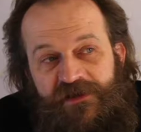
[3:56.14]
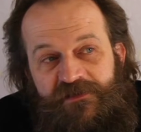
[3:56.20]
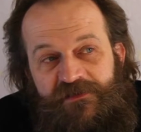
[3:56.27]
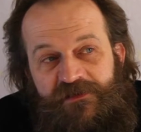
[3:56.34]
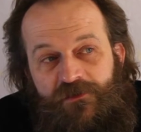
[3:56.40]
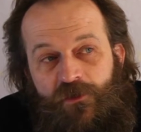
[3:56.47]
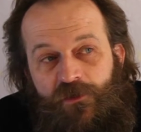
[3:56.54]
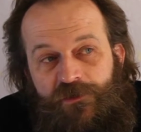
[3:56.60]

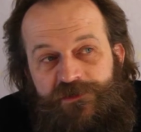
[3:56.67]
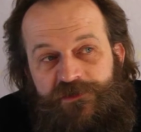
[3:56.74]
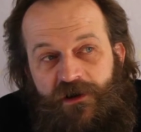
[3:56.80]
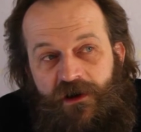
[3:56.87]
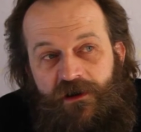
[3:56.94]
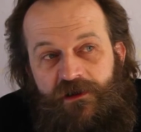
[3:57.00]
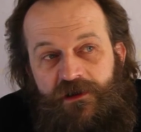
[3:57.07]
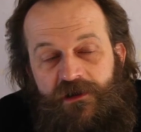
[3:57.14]
the old
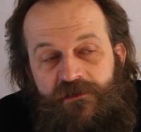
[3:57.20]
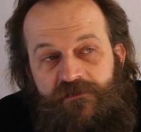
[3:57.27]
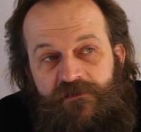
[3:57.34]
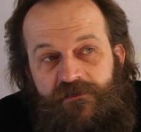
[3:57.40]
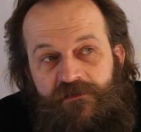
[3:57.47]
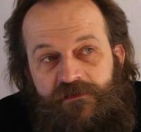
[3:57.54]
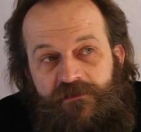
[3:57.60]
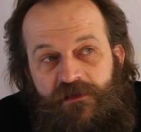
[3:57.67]
Target
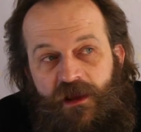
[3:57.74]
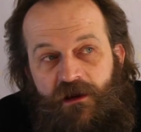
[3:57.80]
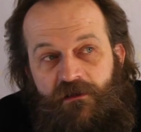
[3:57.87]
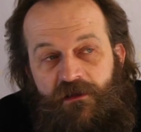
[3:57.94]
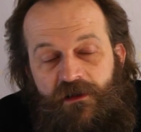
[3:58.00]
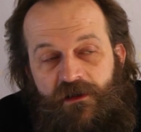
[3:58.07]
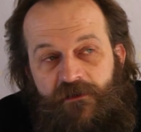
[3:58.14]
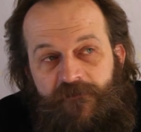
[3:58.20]

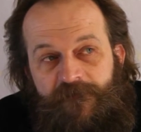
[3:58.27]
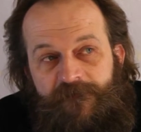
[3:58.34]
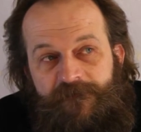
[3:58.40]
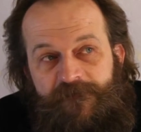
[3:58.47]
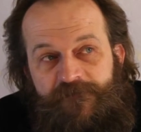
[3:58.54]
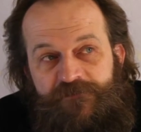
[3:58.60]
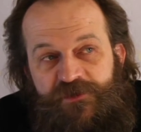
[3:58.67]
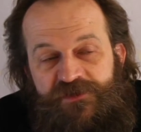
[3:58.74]
area.
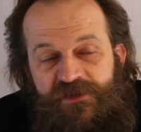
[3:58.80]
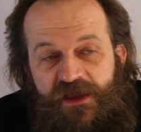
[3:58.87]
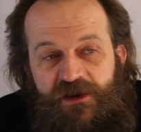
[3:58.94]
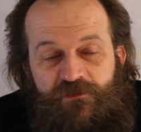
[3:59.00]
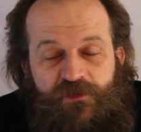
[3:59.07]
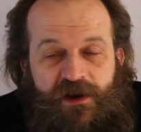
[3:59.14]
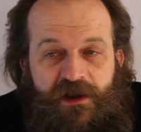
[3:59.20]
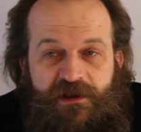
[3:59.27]
But
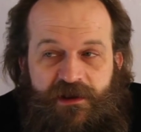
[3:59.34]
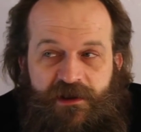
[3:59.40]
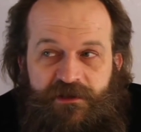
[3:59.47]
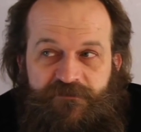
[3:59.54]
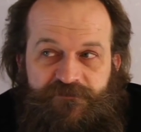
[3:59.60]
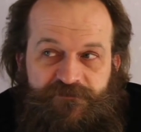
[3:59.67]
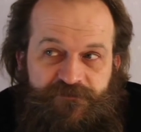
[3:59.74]
then when I kind of